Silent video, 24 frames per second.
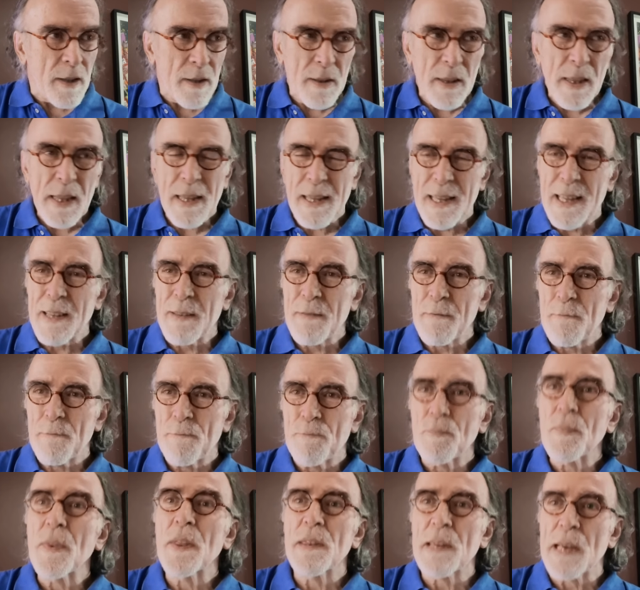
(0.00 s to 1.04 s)
Samsung.
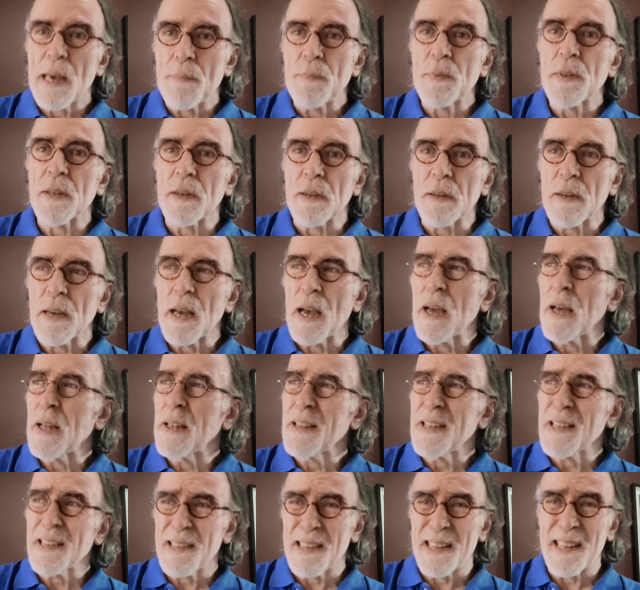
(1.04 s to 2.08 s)
Samsung. Uh,
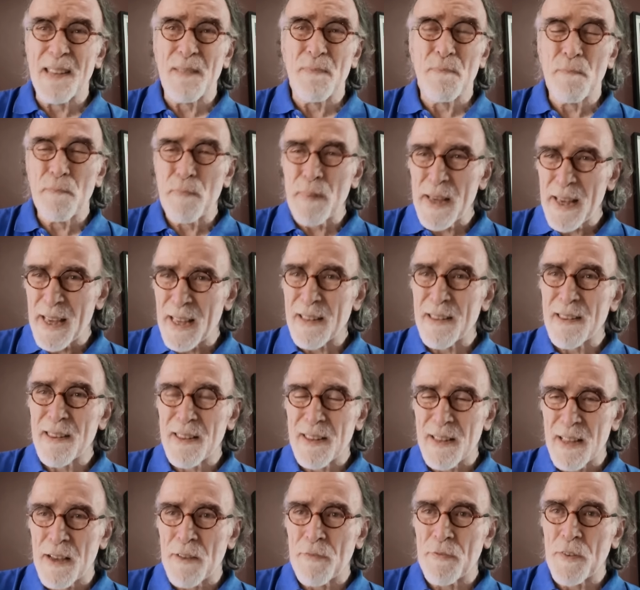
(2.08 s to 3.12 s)
this is big
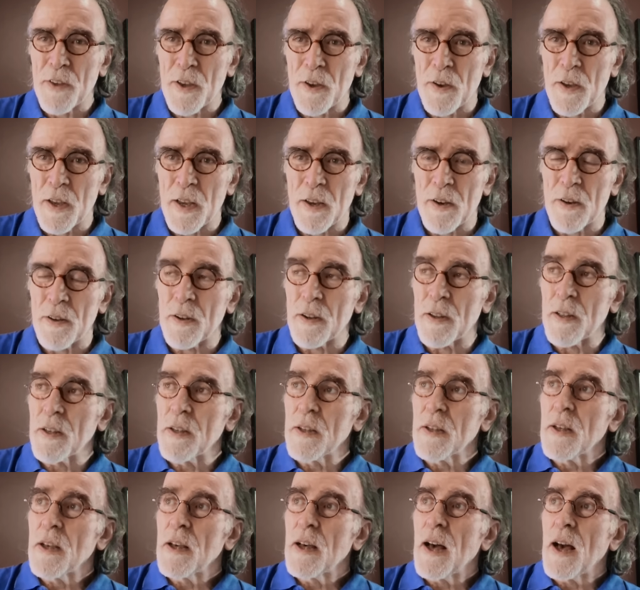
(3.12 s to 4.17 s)
stuff going on.
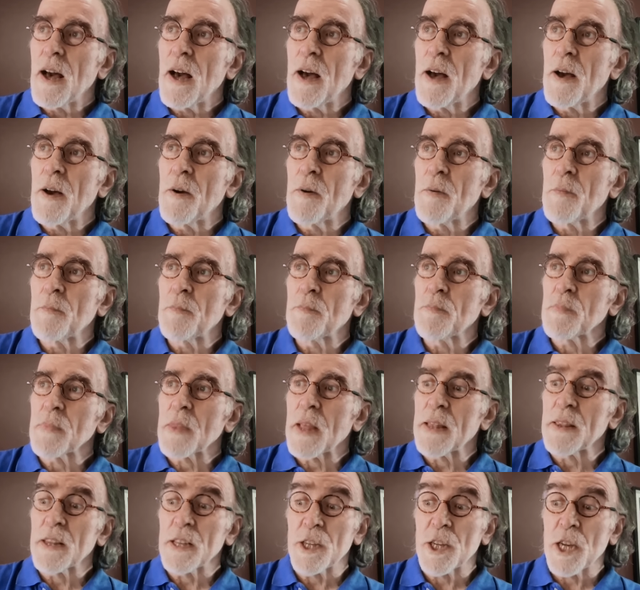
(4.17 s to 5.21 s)
Yes. Um,
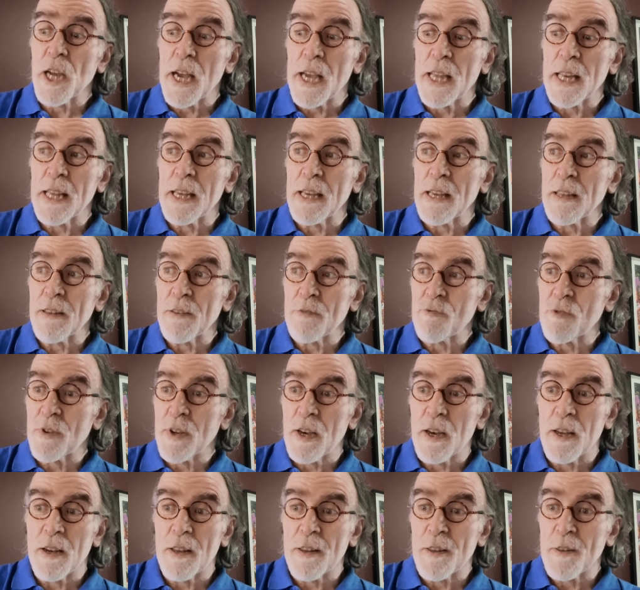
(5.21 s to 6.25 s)
and the Chinese,
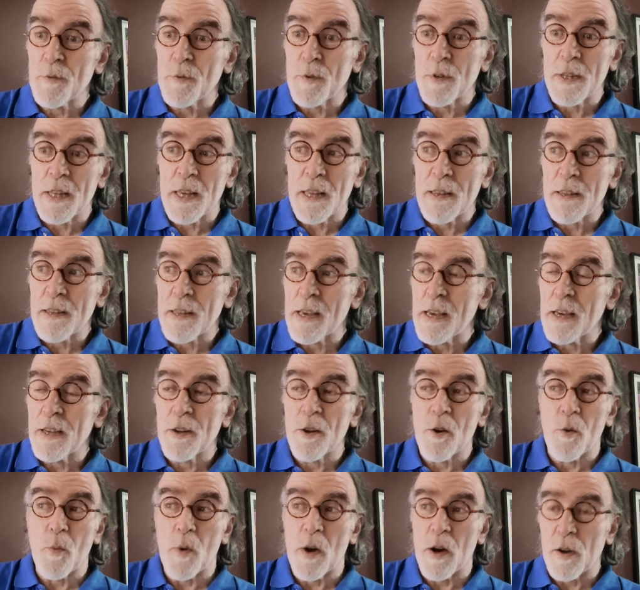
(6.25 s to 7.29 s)
regardless of what they say, are
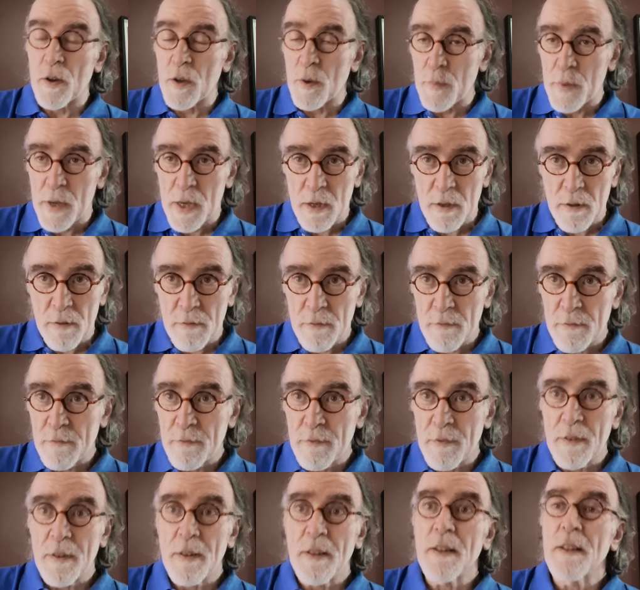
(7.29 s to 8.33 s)
not welcoming.
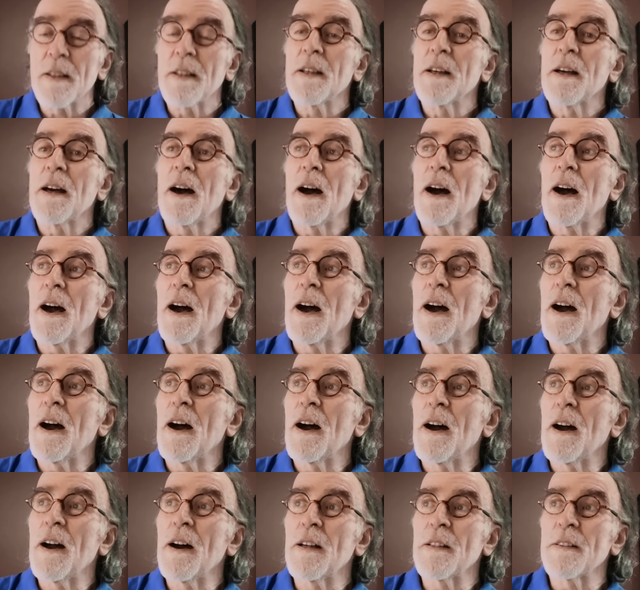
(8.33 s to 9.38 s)

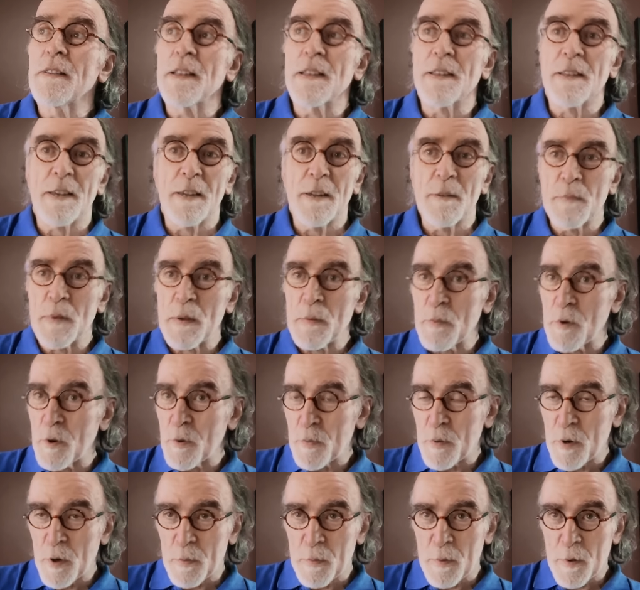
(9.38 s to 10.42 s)
Uh, there's going to be
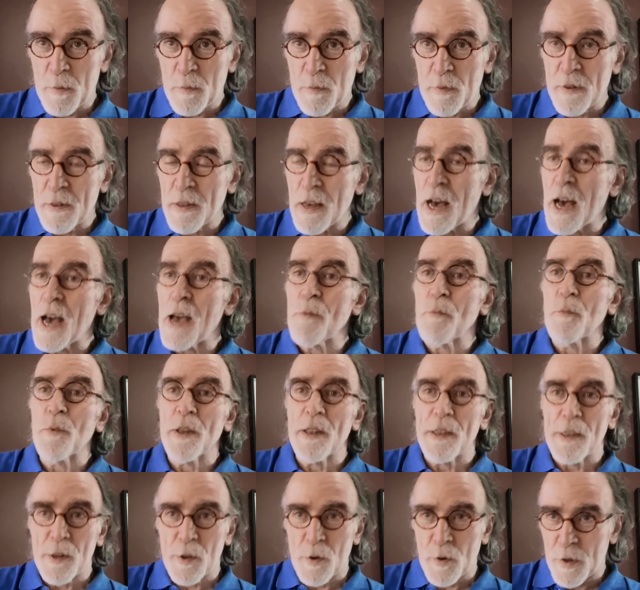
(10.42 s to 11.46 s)
more problems. I'm
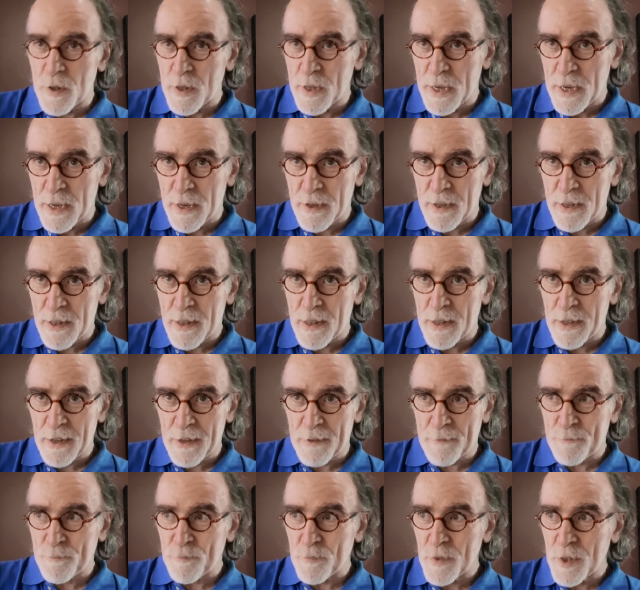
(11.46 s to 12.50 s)
with you on that. I
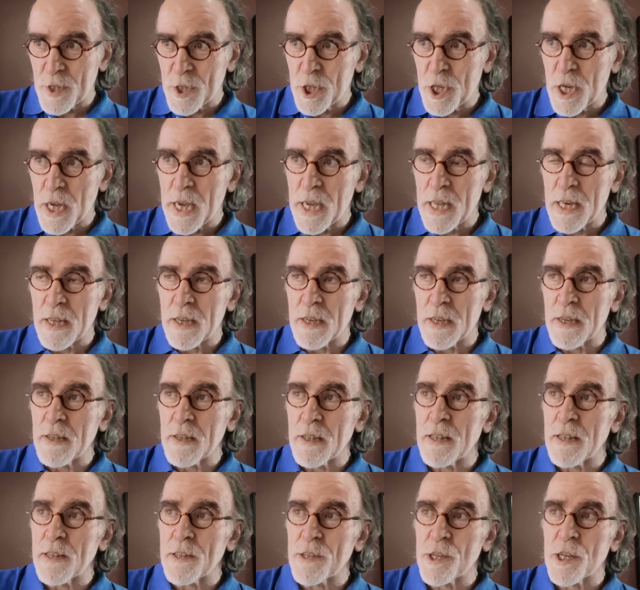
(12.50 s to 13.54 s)
think China
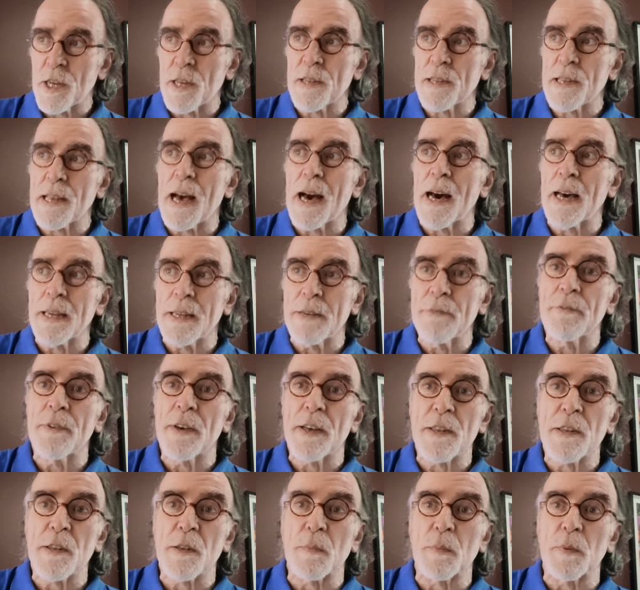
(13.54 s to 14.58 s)
is just
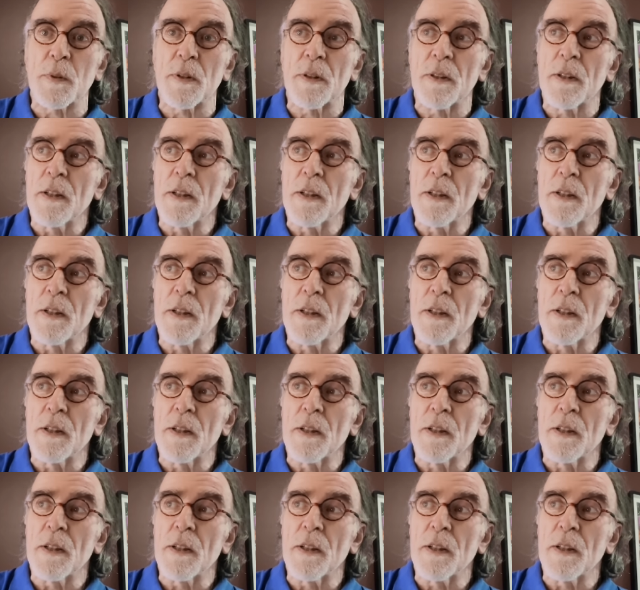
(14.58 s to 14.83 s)
uninvestable.